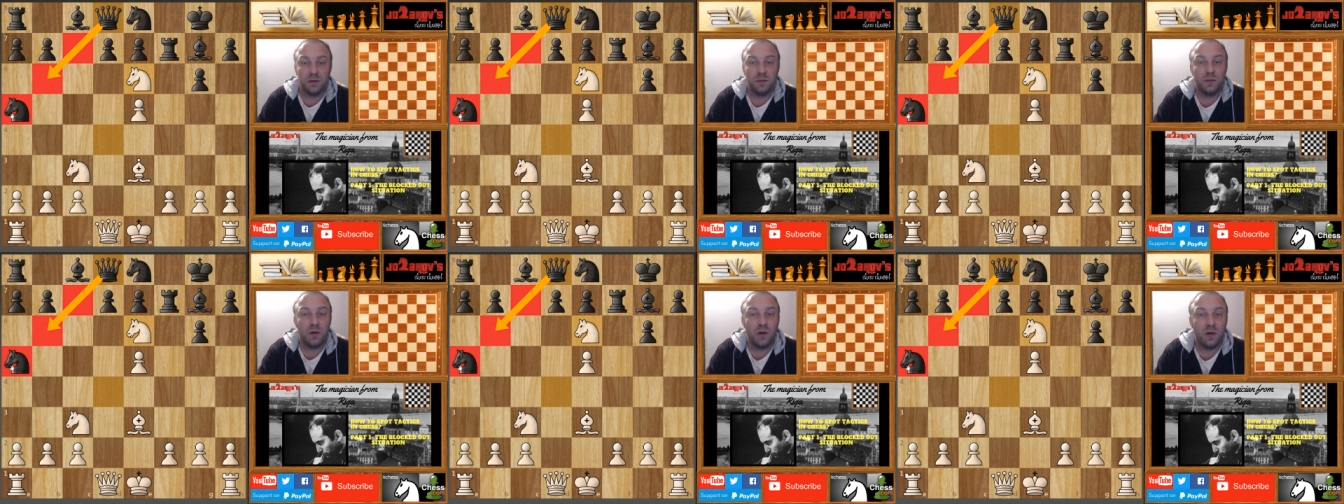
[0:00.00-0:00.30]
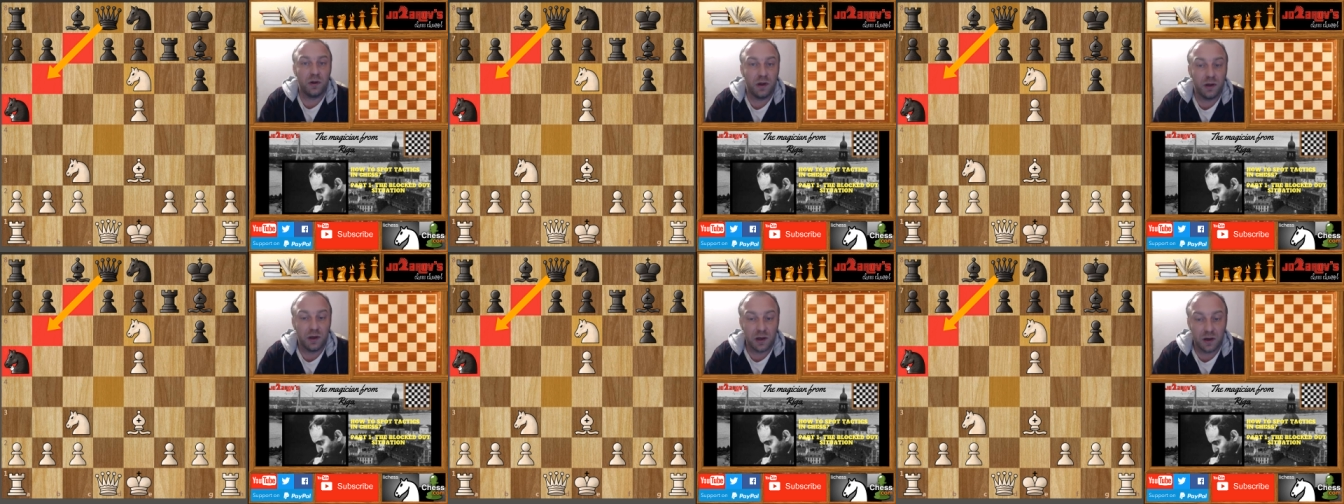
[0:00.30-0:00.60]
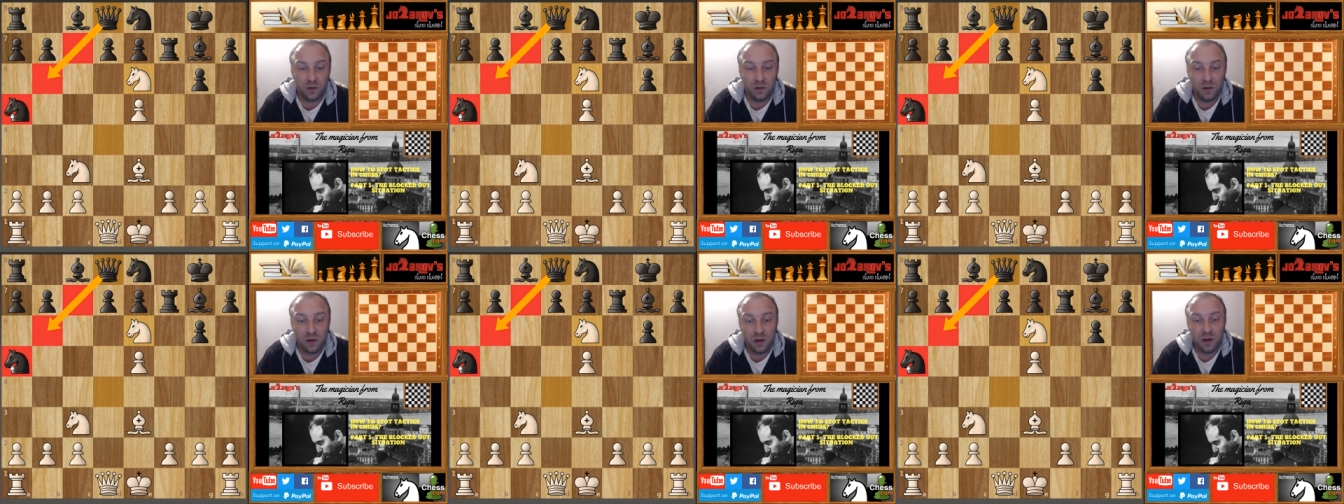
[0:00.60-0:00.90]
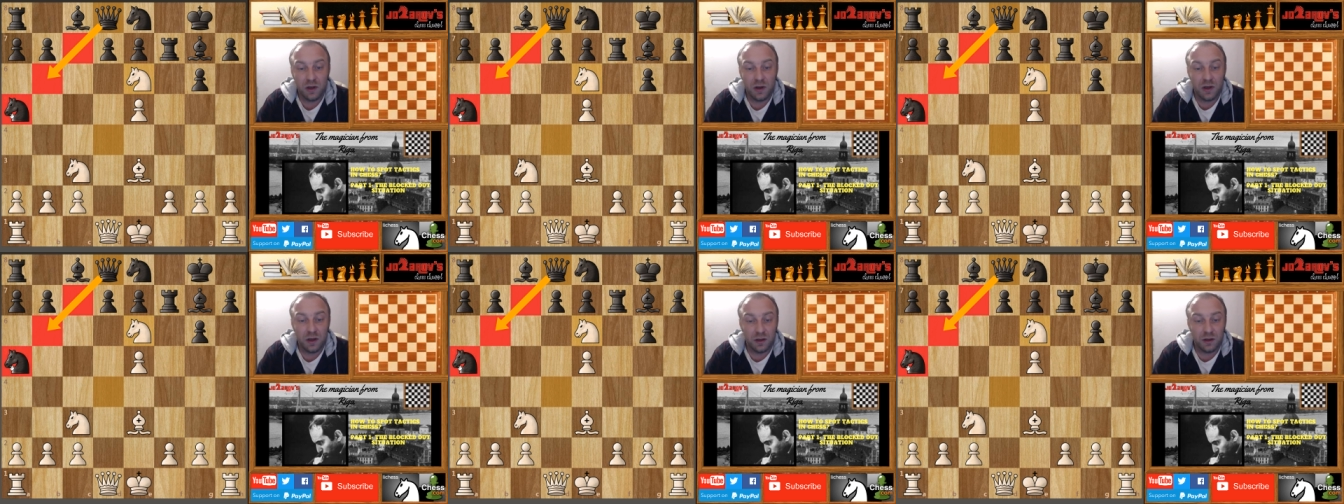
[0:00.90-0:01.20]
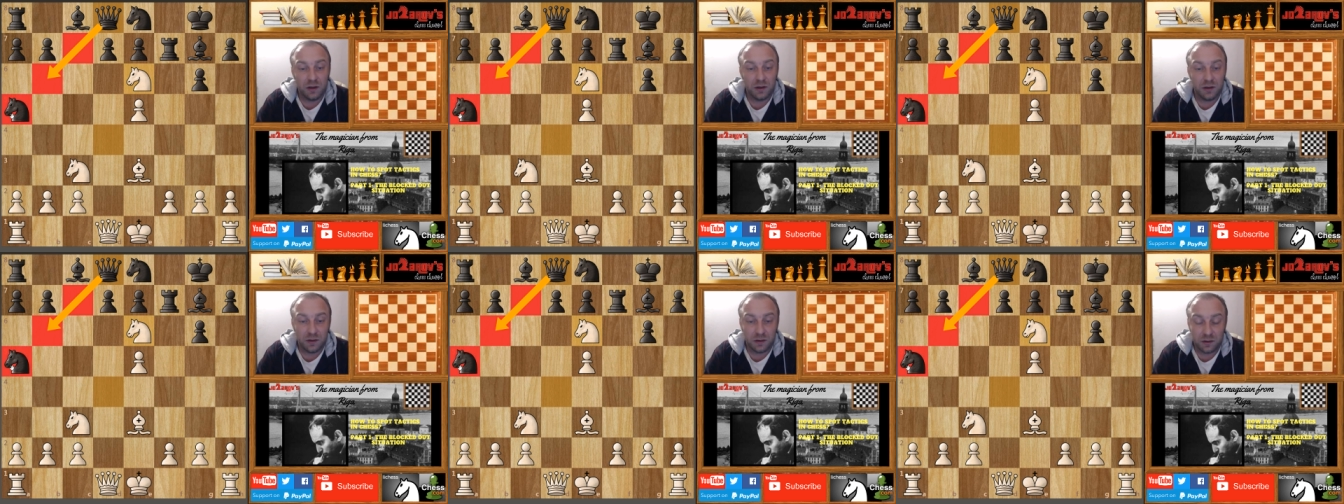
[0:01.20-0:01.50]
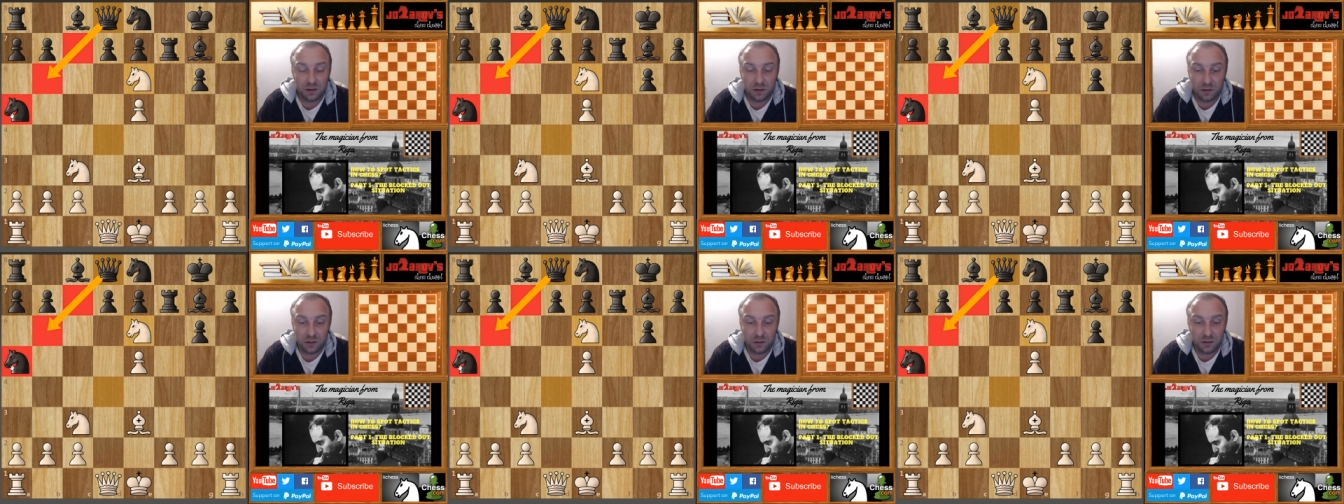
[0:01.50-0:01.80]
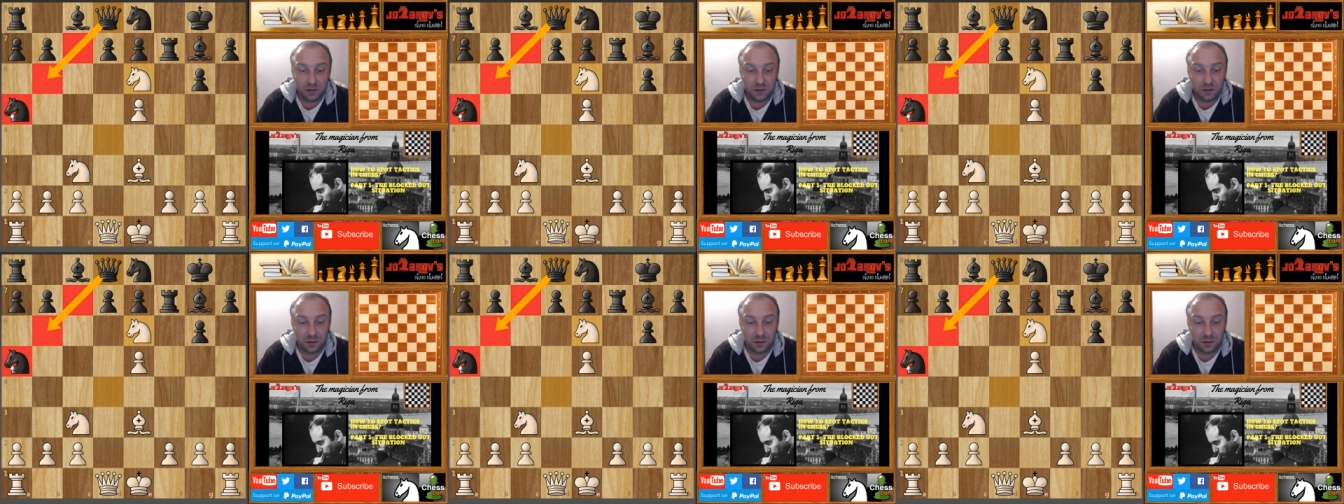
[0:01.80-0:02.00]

blocking out uh,